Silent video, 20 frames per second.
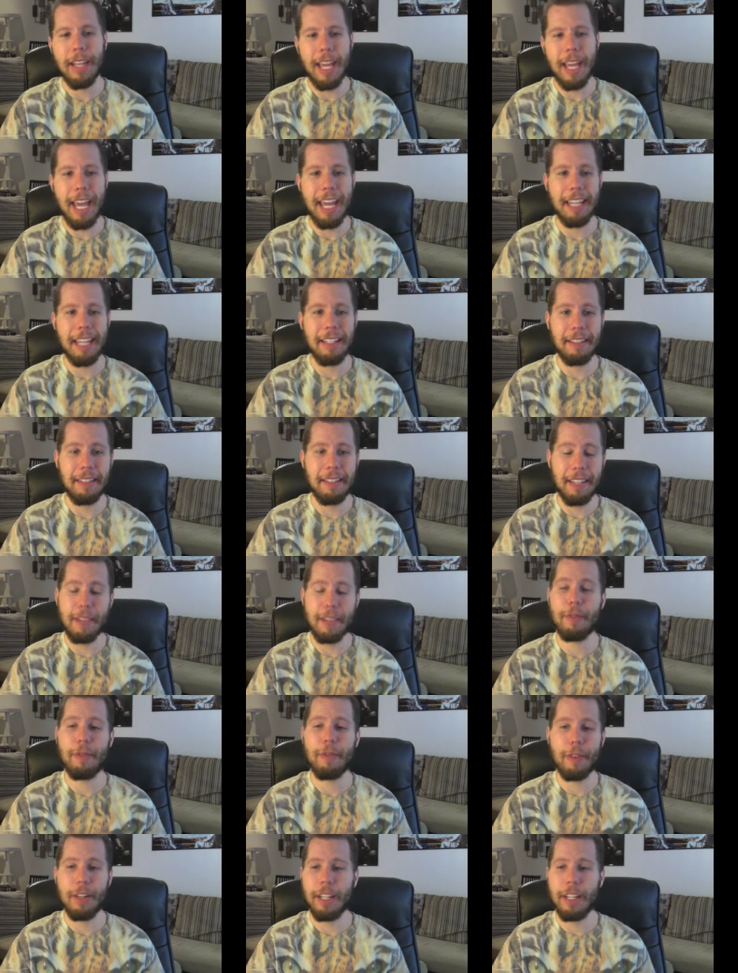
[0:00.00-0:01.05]
and
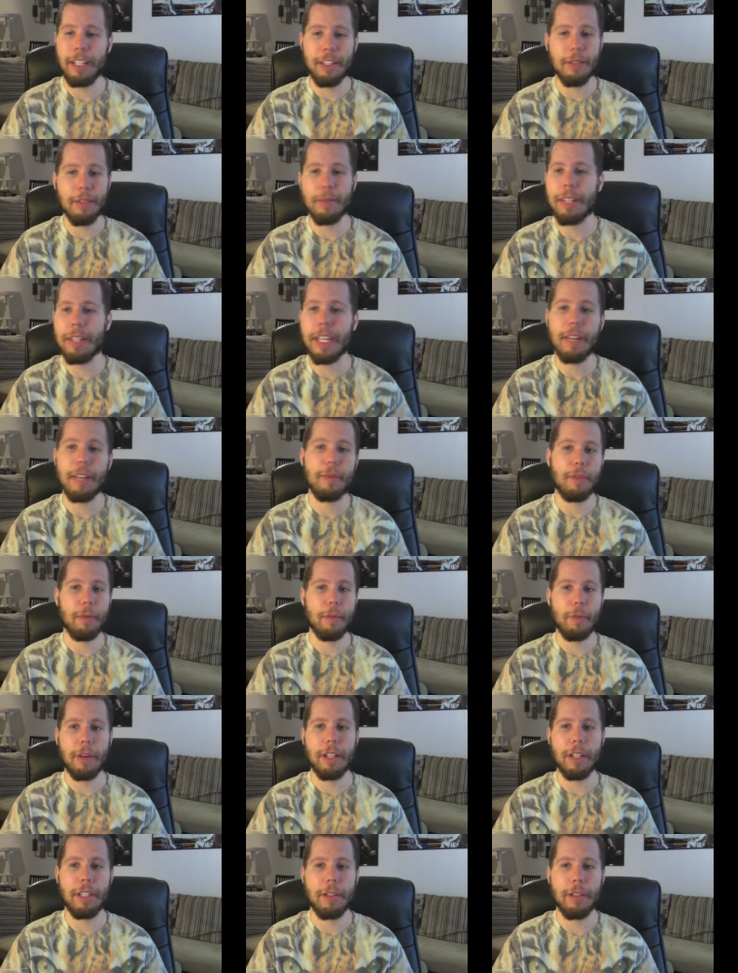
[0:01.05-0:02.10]
different and unique
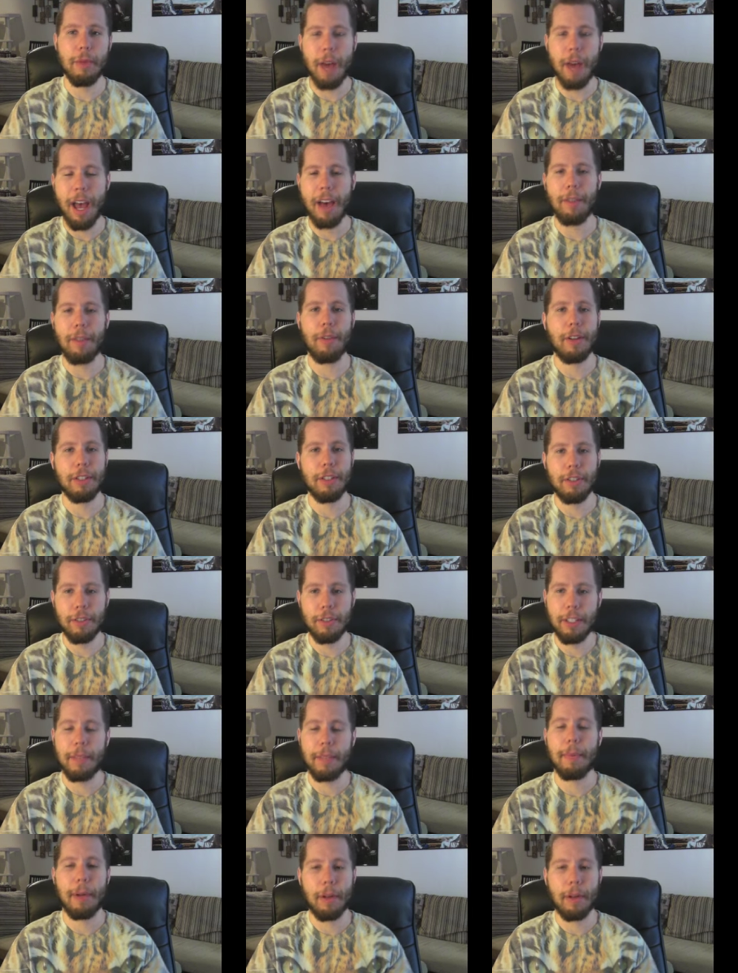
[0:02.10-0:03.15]
from what you have on your
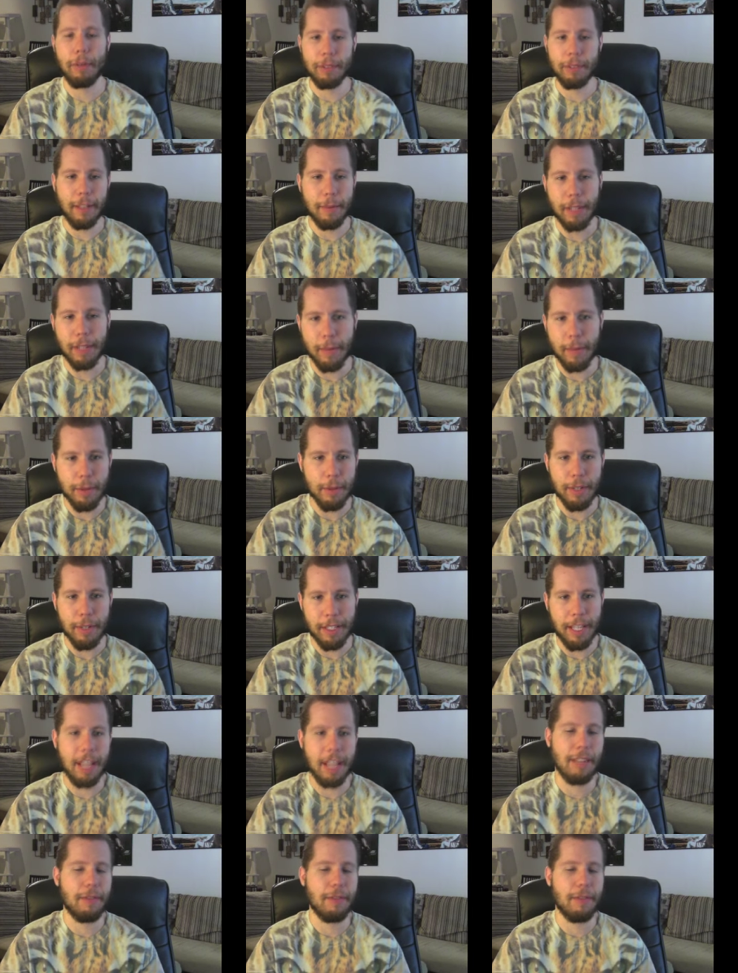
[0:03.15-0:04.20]
typical WWE
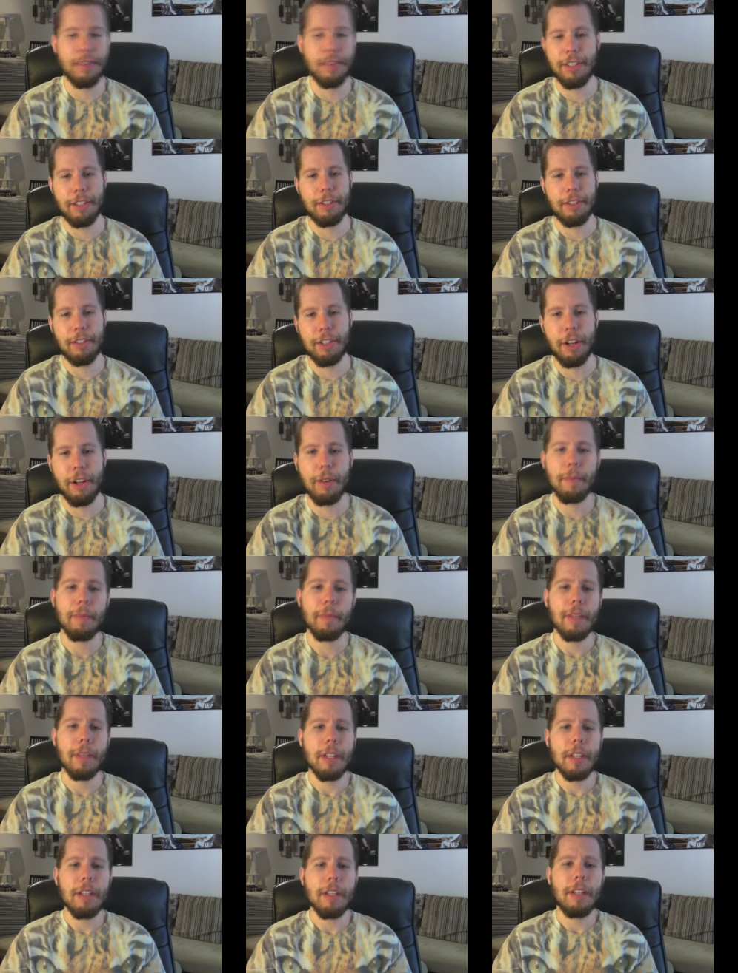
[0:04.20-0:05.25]
television show.
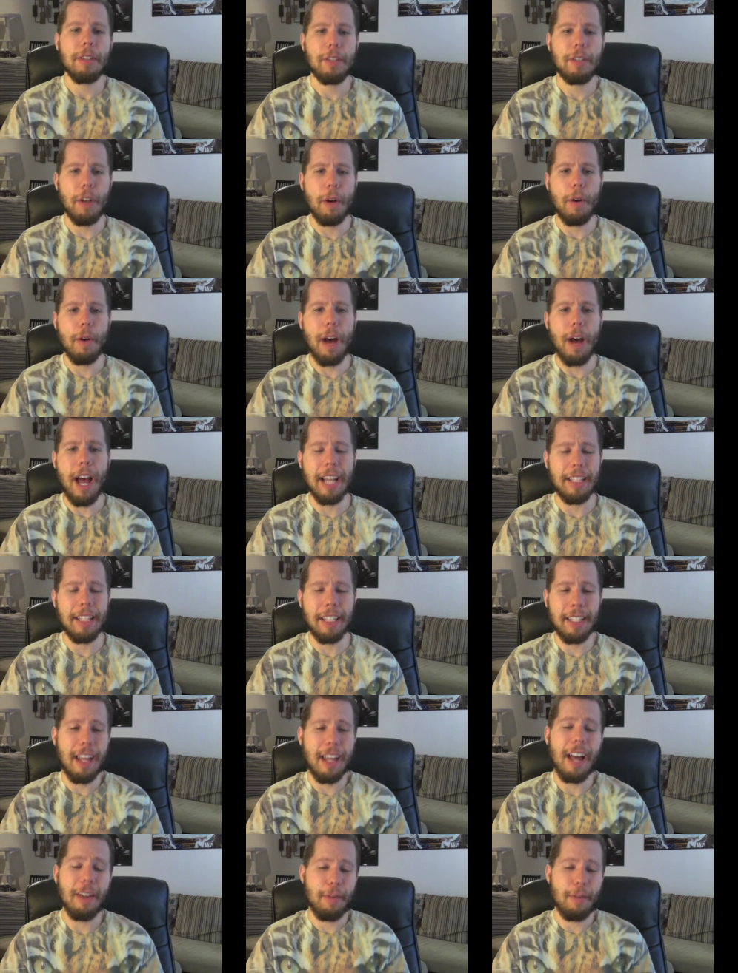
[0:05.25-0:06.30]
So I
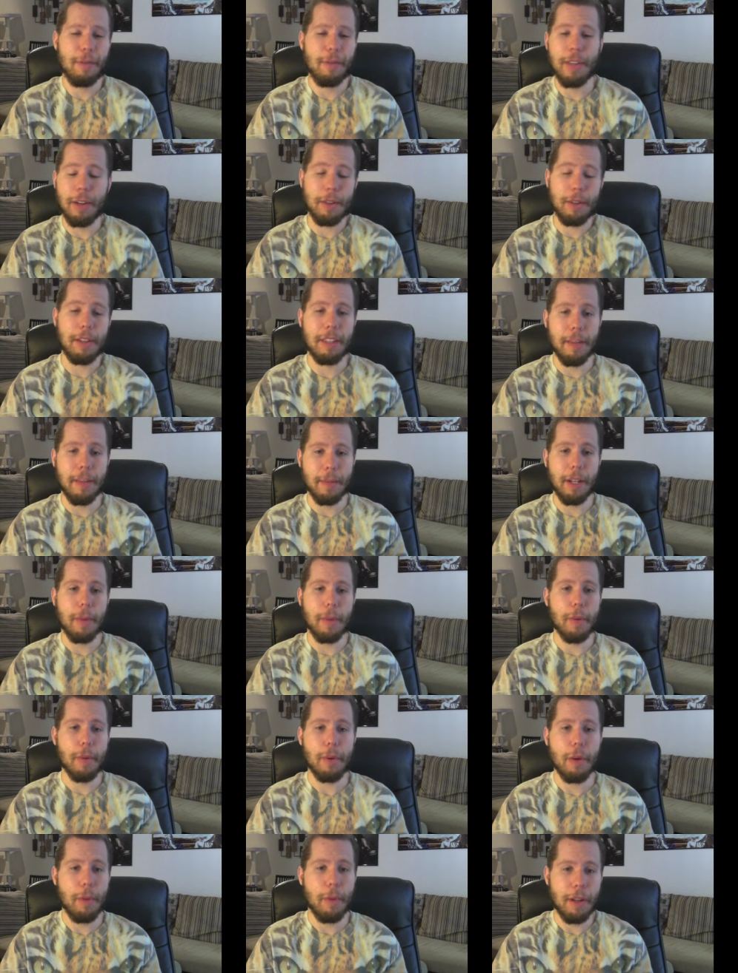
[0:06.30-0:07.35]
did not feel that
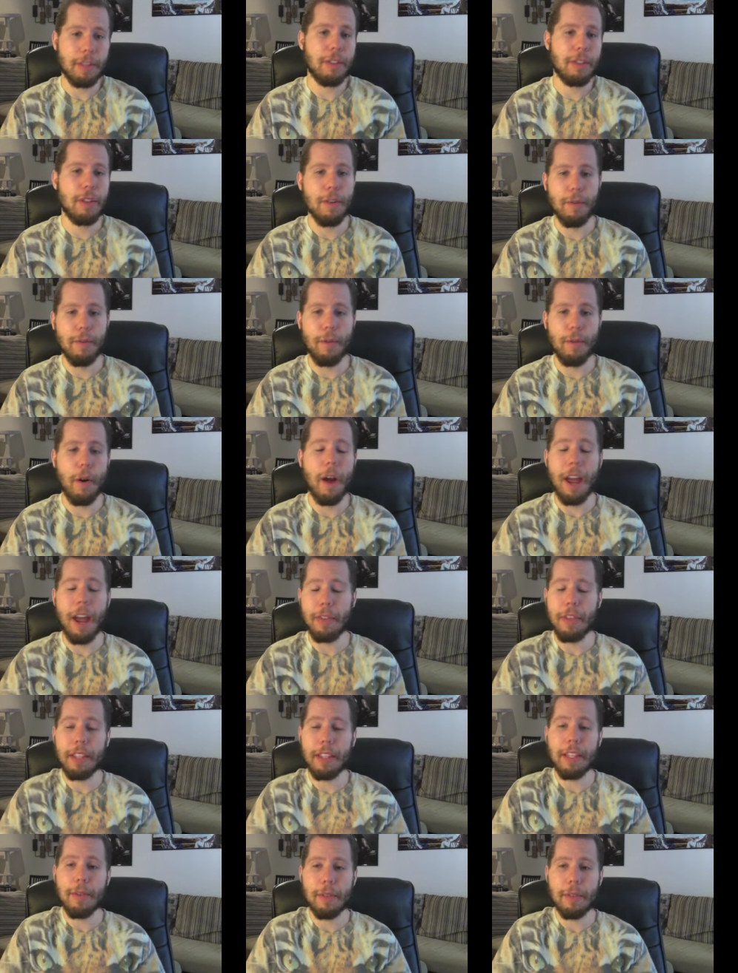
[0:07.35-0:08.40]
WWE went too far. I
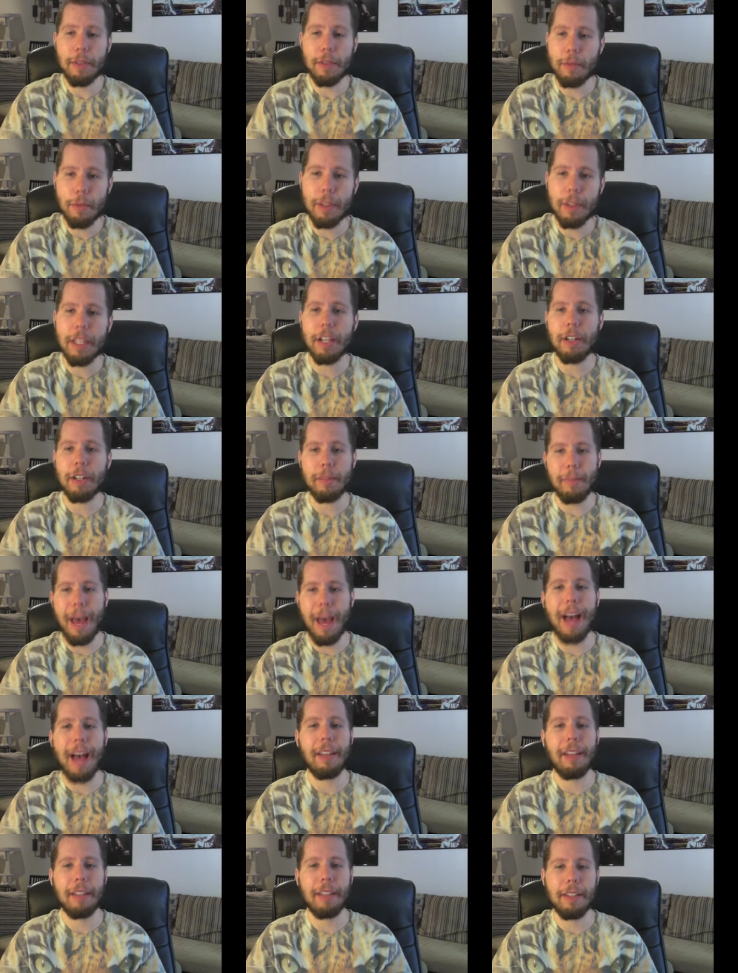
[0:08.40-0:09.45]
think there was a really good
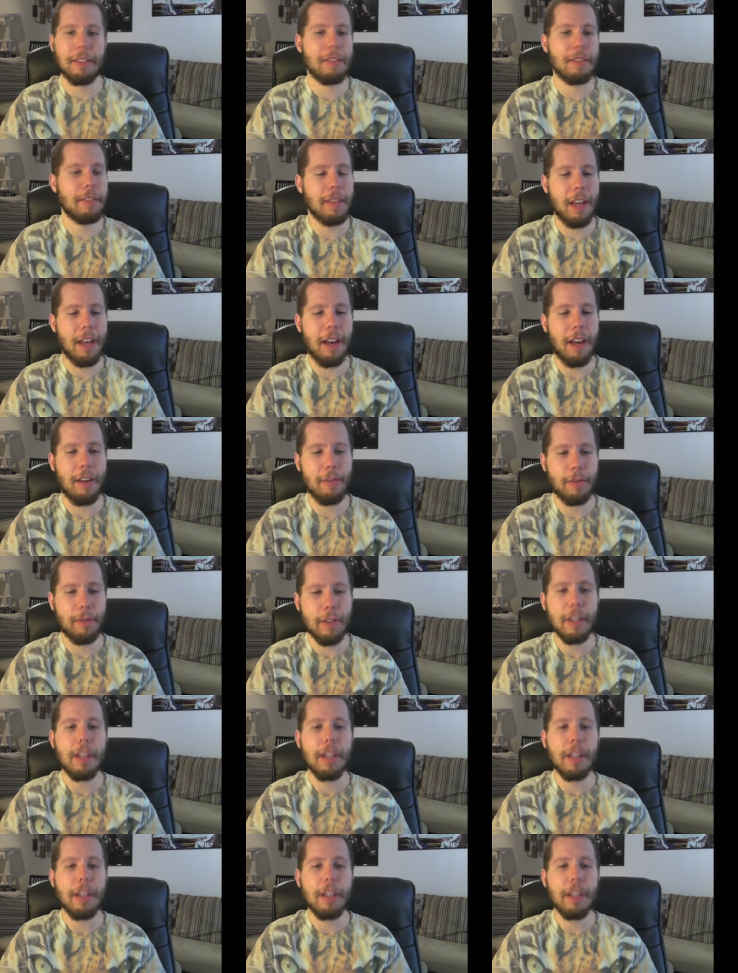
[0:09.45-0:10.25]
balance of